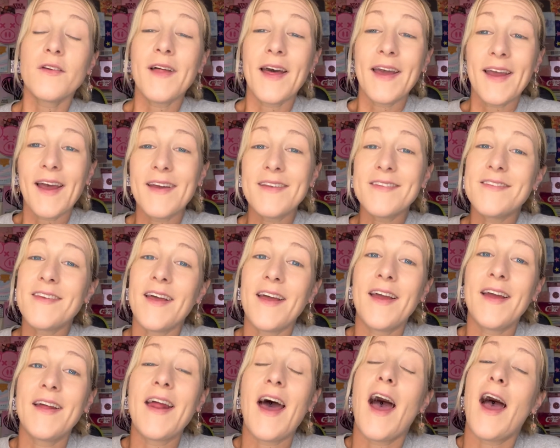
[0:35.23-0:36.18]
So like I
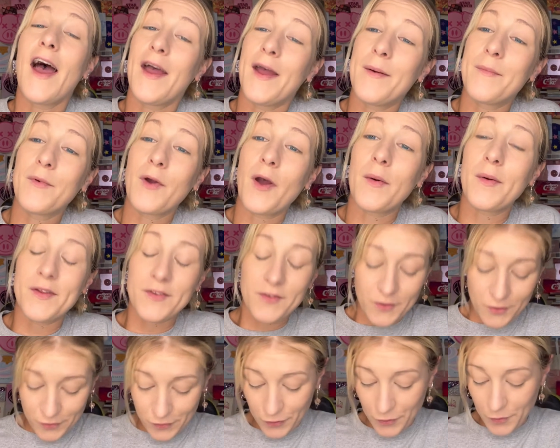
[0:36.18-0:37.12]
said, I am going
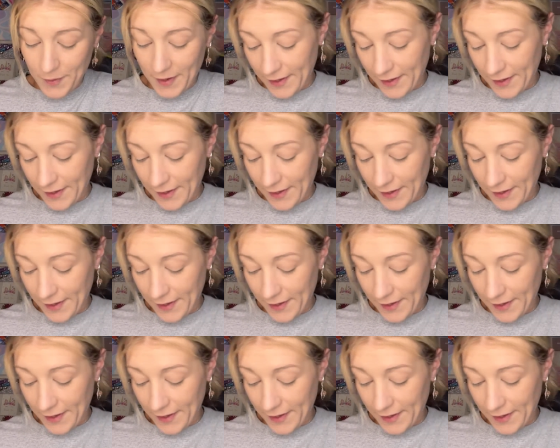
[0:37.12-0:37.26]
to do